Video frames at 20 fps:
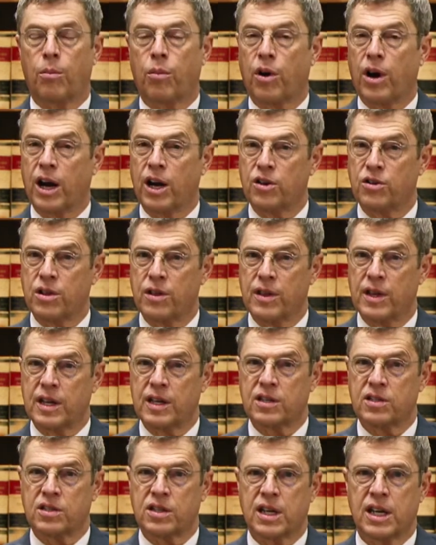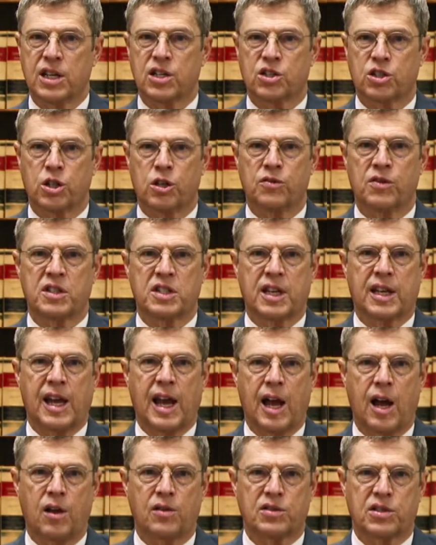Prior to this, he served as a
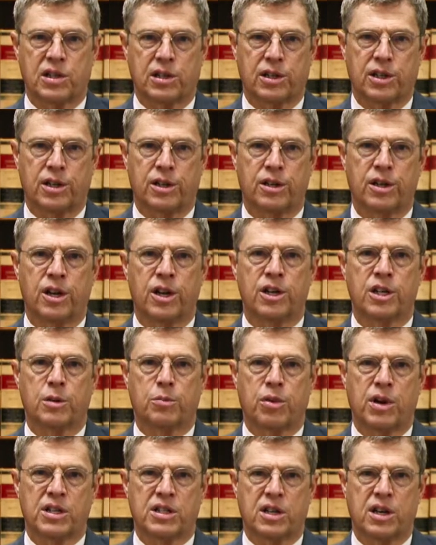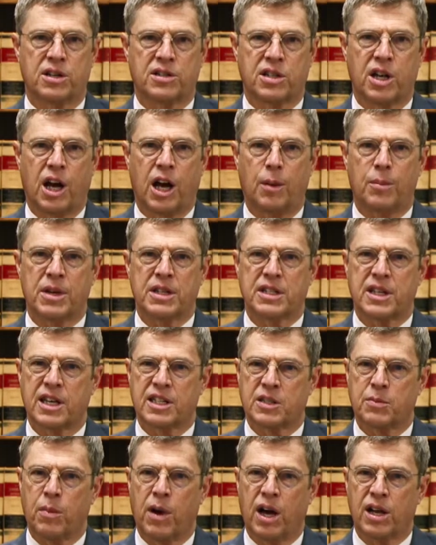counselor to President Thomas
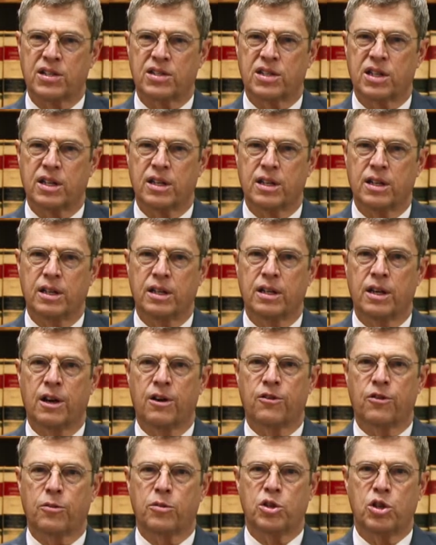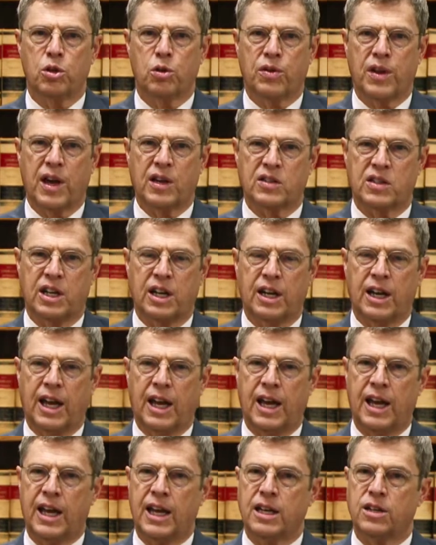S. Monson from
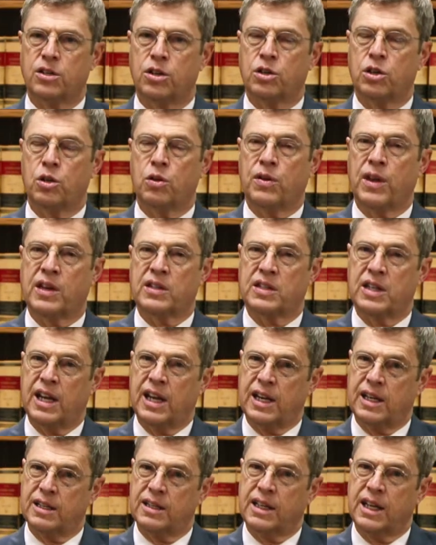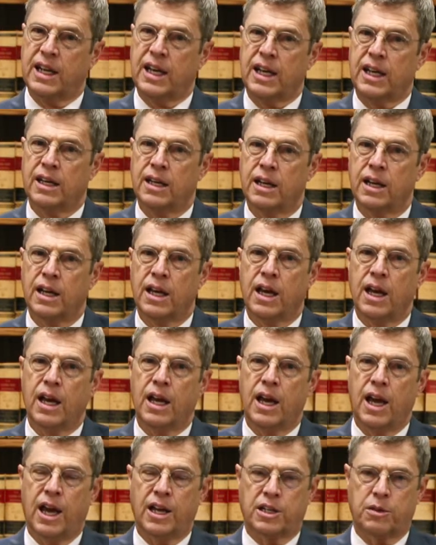2008 to 2018,
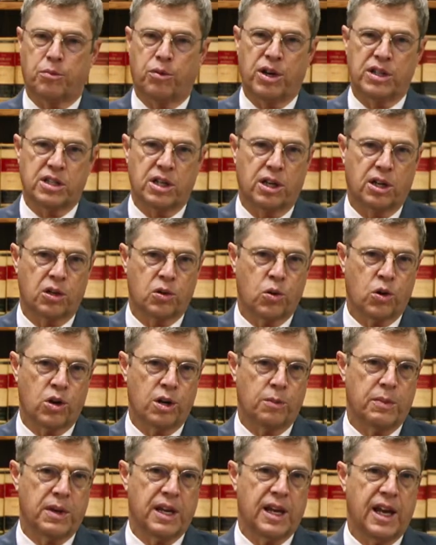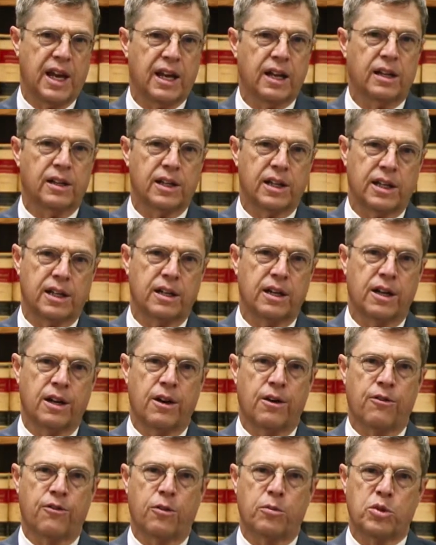and to President Gordon B. Hinckley
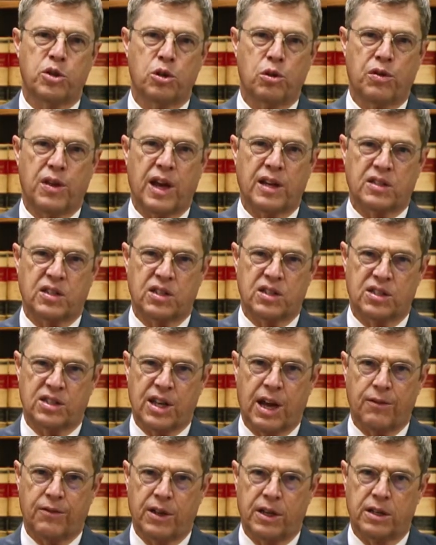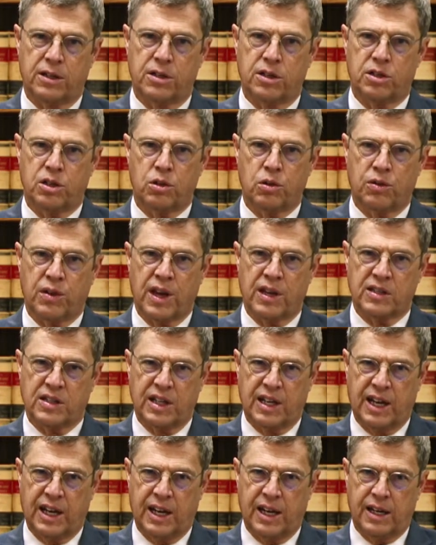from 2007 to
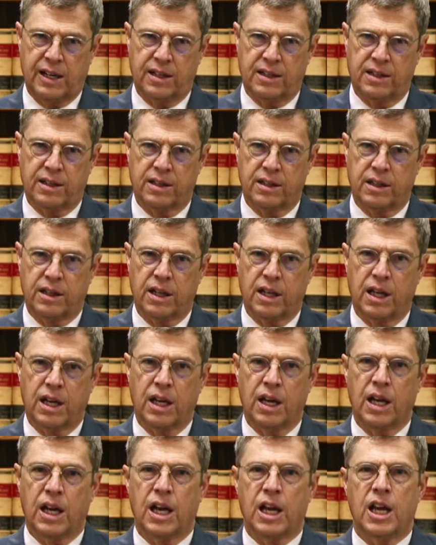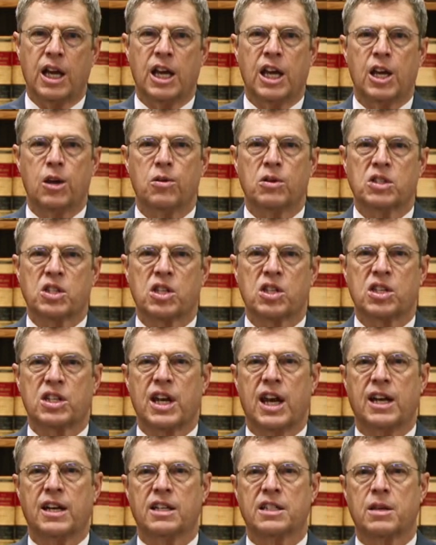2008. He was
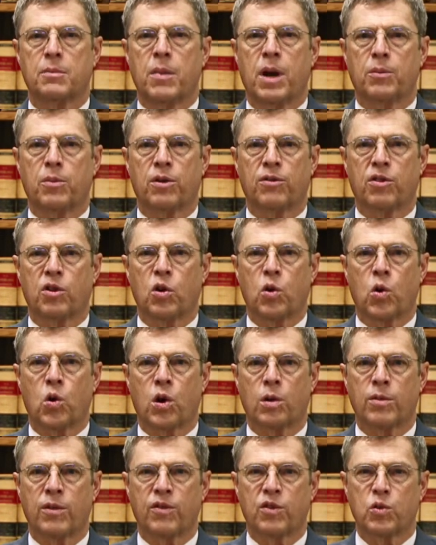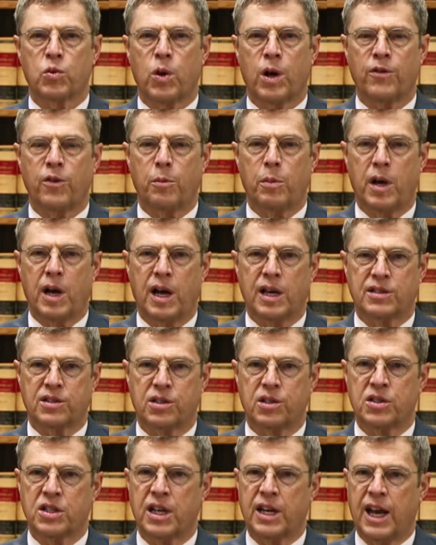sustained as a member of the Quorum of the 12
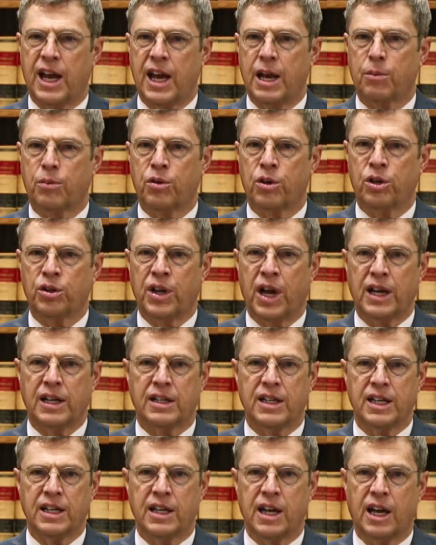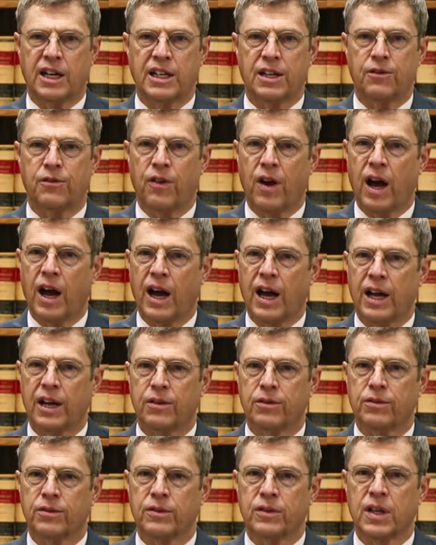Apostles in April
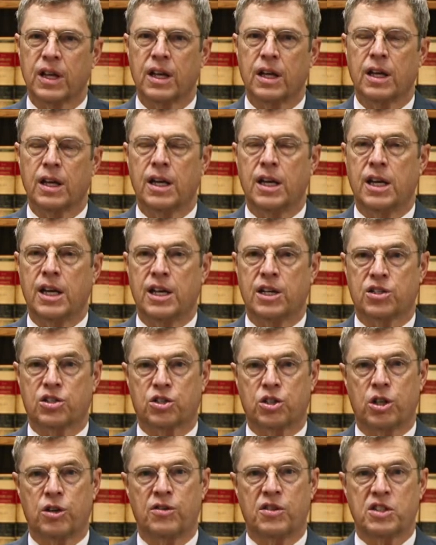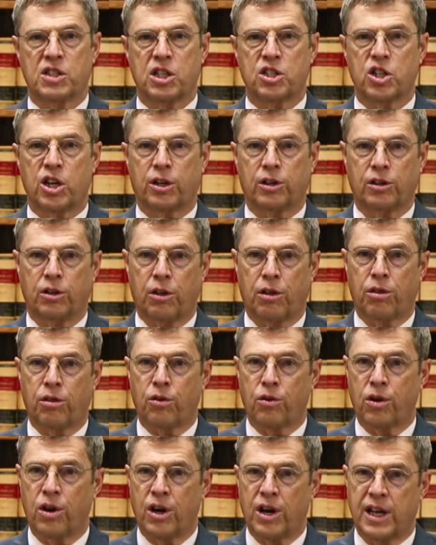1995. He has served as a general
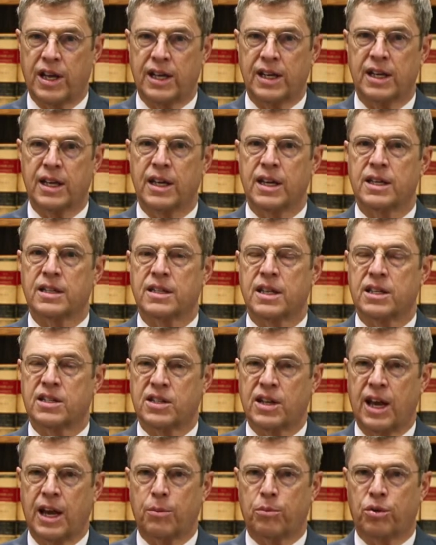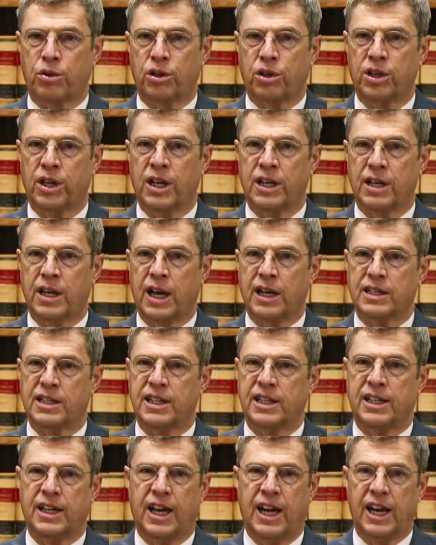authority since April
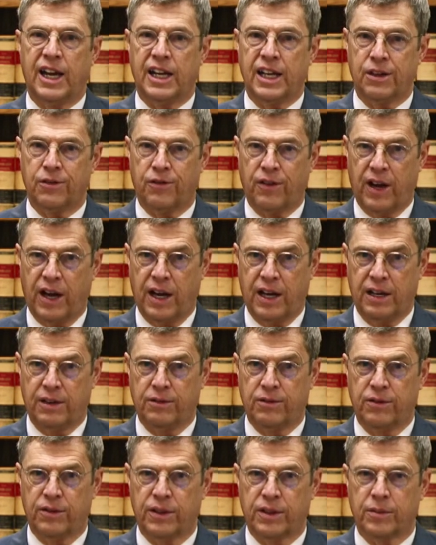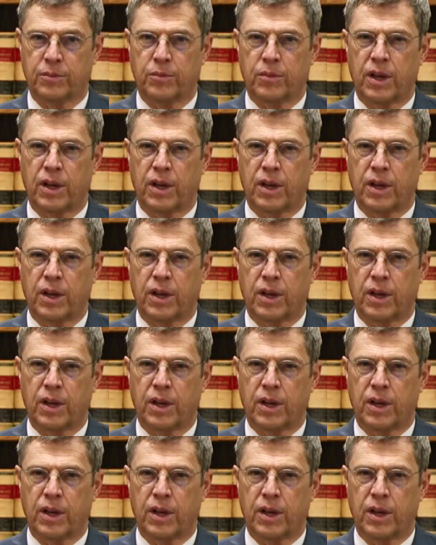1985.